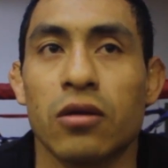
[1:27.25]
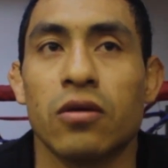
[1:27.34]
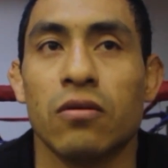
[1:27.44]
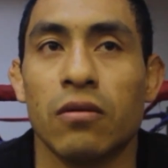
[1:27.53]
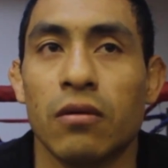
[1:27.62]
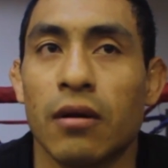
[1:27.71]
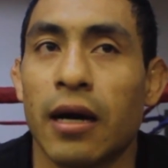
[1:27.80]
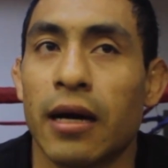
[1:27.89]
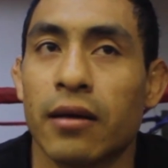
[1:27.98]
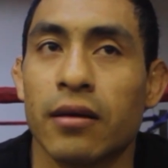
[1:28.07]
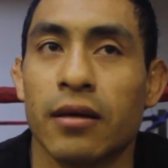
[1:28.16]
You know,
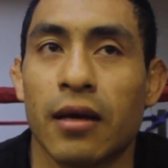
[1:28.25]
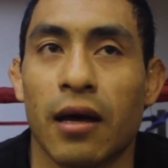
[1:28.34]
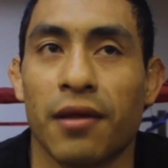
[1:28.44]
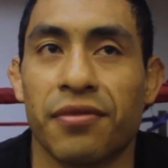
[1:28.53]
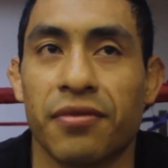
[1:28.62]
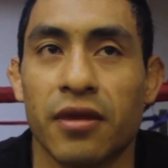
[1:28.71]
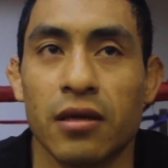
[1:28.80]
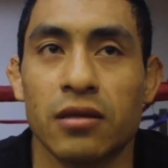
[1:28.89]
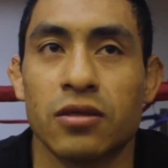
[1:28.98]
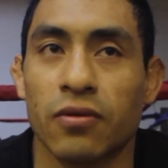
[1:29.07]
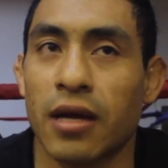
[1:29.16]
I
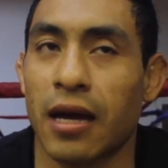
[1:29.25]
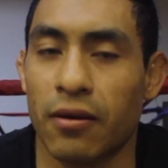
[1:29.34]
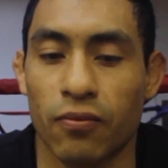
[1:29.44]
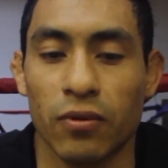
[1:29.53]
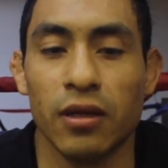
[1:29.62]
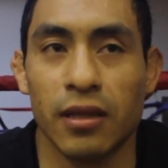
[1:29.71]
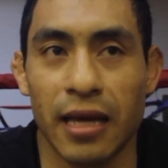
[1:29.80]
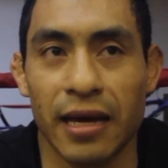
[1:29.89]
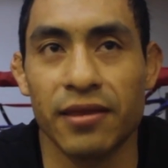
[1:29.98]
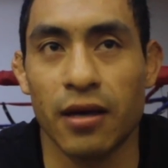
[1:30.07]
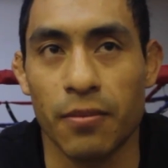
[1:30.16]
think so. Yeah, I really
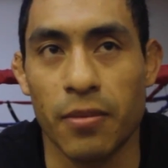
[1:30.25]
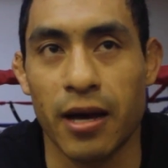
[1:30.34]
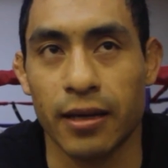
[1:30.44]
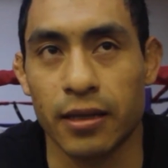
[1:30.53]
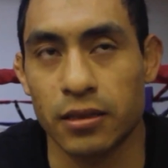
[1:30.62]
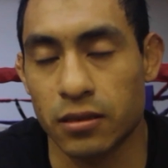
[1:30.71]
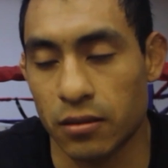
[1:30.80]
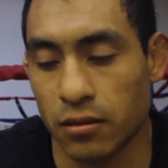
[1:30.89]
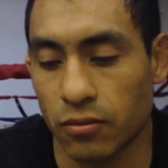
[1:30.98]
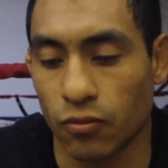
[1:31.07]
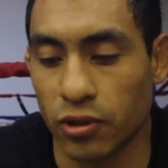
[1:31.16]
like that bag. Is
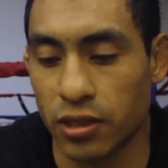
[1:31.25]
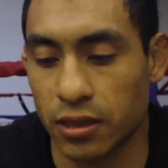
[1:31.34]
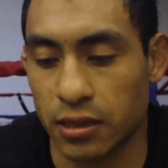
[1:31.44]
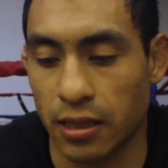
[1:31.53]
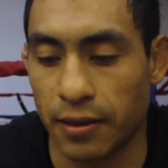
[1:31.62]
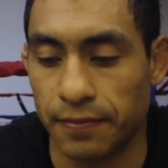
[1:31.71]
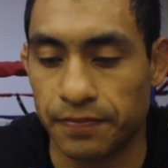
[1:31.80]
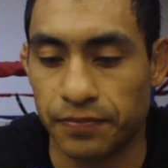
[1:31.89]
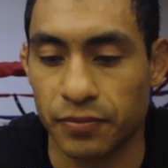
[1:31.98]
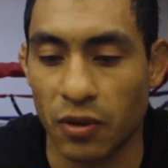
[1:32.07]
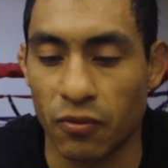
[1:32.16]
we
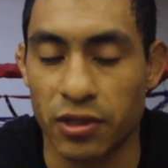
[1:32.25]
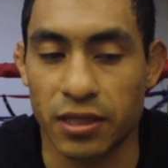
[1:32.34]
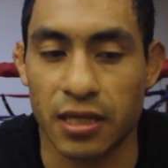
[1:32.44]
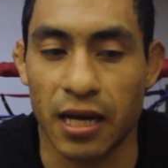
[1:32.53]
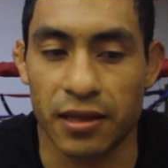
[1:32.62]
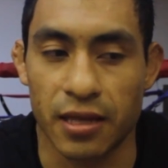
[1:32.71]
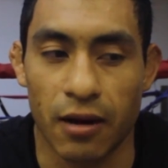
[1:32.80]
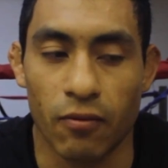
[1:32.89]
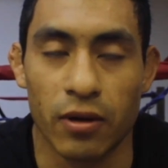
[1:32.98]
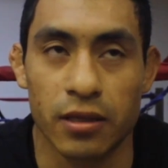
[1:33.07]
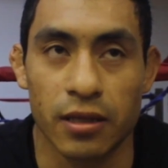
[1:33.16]
just got
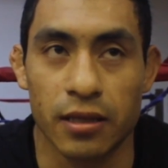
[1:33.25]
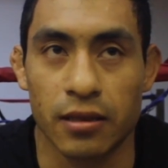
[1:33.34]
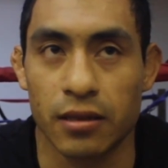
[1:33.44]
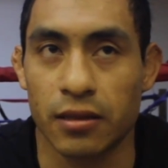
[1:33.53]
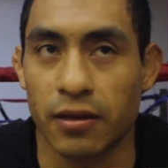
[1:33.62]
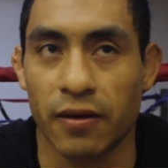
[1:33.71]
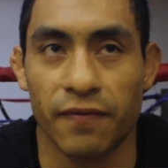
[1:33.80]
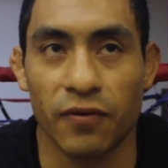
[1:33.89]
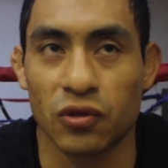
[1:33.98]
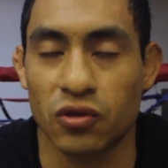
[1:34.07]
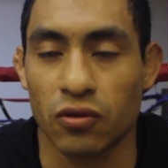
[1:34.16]
that one, and then it
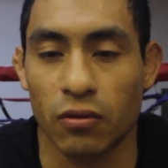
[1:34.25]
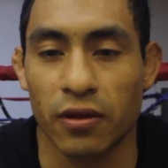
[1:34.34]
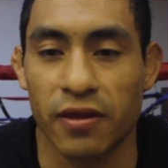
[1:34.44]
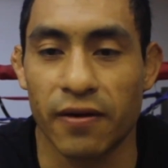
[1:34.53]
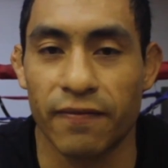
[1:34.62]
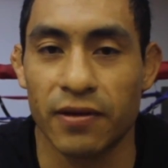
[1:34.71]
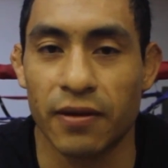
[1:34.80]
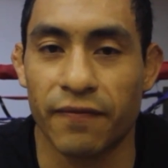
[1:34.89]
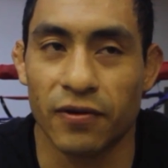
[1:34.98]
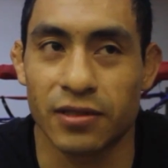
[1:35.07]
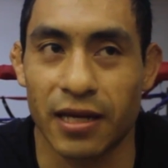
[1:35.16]
feels totally different.
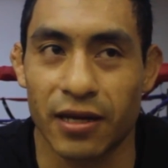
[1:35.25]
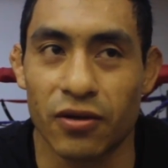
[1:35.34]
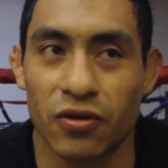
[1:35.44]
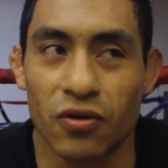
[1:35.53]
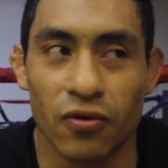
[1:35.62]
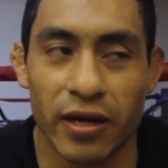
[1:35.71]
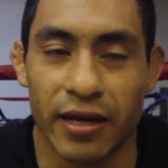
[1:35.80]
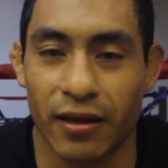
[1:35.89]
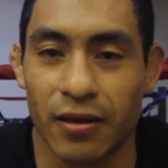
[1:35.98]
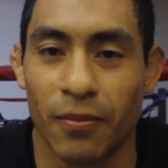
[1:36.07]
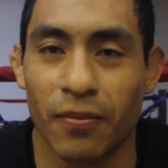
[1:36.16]
It feels like you
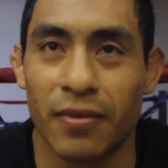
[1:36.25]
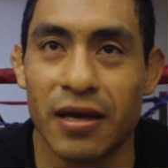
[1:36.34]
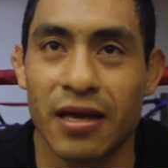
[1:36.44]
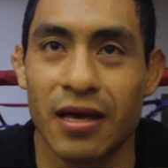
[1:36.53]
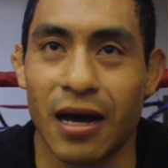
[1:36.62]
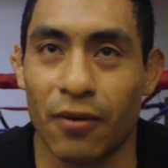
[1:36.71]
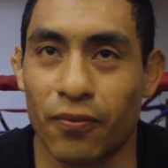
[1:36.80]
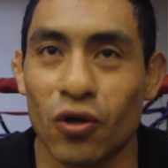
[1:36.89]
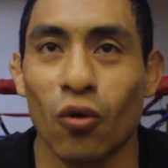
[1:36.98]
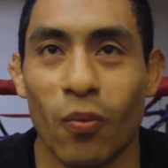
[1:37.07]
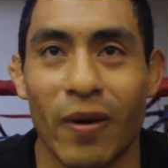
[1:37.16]
hitting a
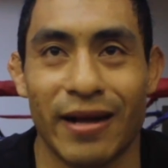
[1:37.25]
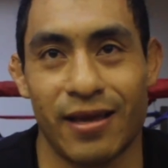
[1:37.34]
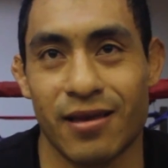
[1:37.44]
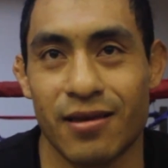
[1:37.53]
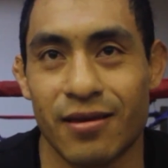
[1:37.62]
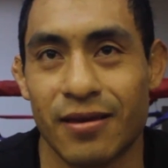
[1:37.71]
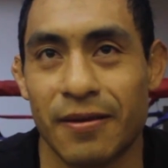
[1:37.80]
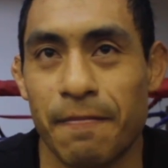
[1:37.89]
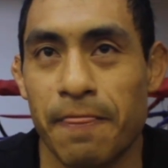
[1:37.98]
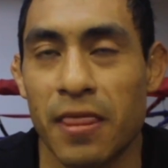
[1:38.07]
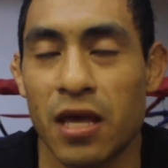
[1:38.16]
real body.
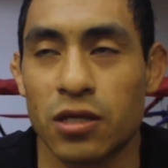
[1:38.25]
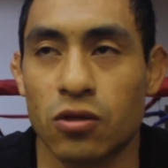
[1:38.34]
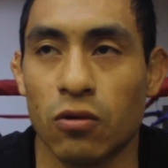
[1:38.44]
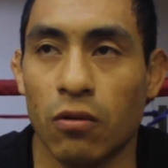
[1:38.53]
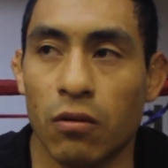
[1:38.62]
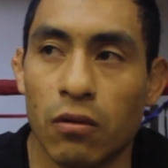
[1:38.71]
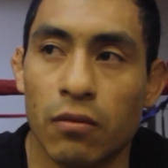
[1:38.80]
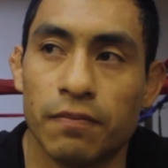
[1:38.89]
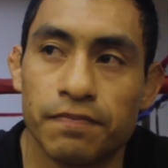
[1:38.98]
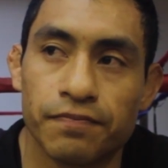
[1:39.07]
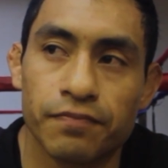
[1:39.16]
So,